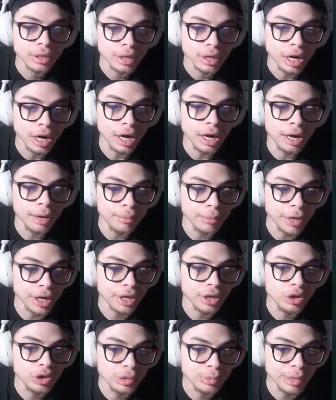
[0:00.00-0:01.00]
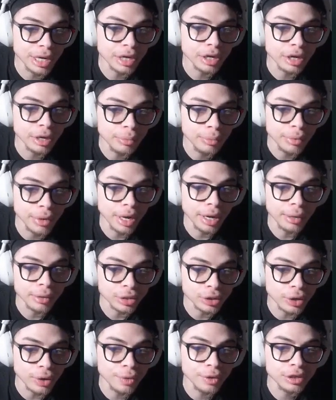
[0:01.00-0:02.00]
My Q's back up.
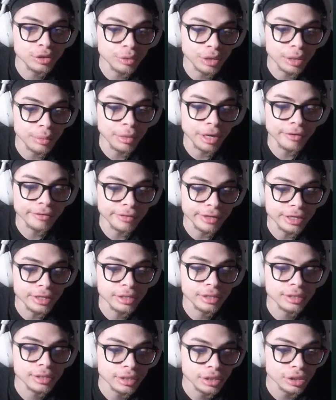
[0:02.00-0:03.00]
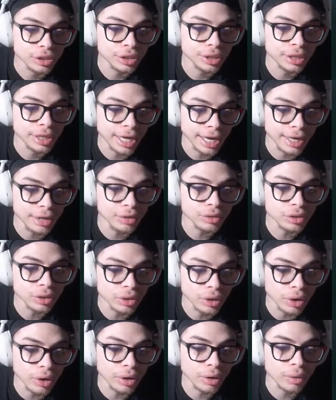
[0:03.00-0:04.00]
Ahri's right in my face. She can't use her
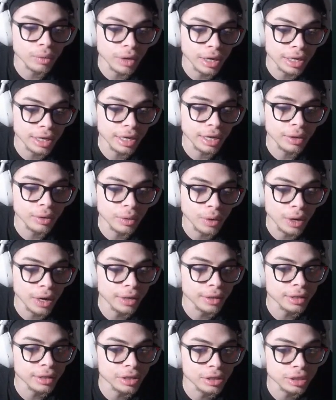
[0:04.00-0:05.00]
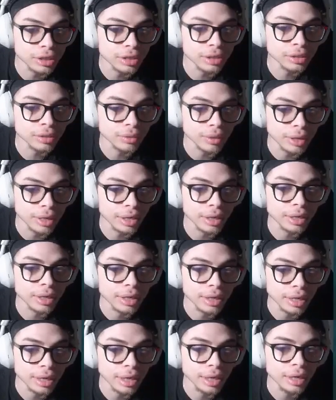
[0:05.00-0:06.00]
art quite yet, or I think she doesn't quite
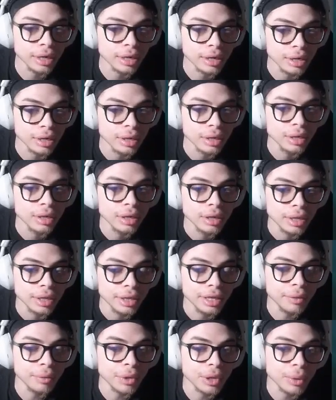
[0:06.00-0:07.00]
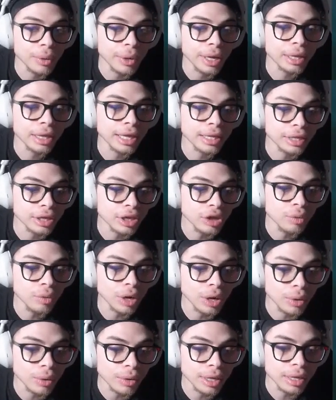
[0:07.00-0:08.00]
hit it. There we go. I land the Q
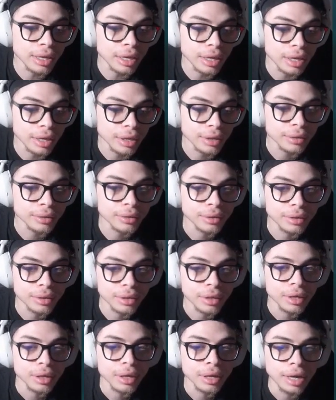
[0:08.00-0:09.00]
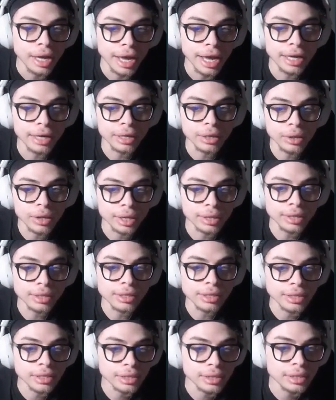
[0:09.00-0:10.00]
auto E. And look at
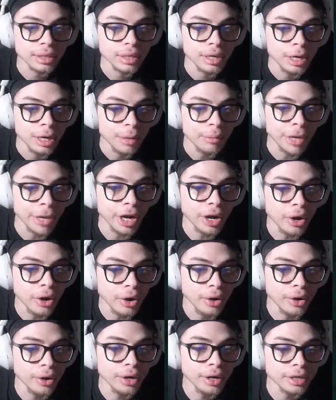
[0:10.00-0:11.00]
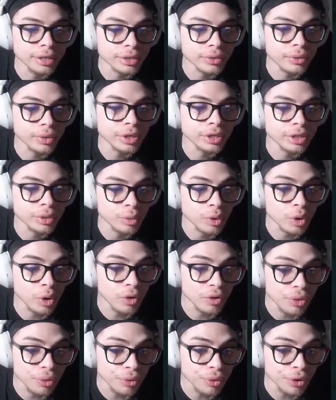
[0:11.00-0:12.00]
this. My art is going to go
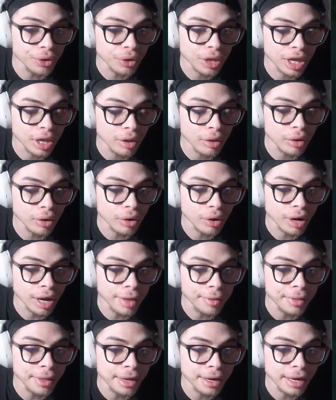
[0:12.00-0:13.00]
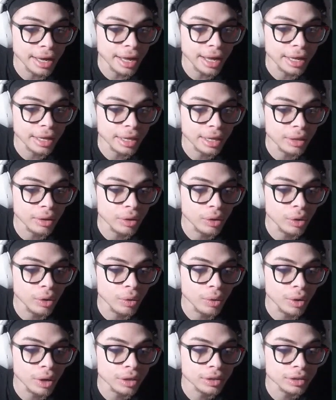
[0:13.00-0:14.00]
through her, kill her, and then I go
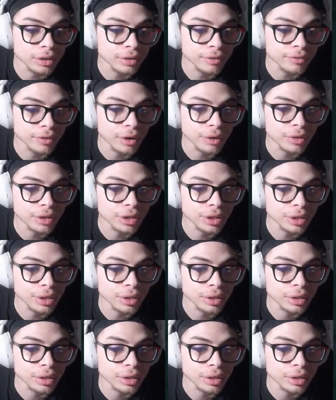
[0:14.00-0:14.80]
onto the Varus here.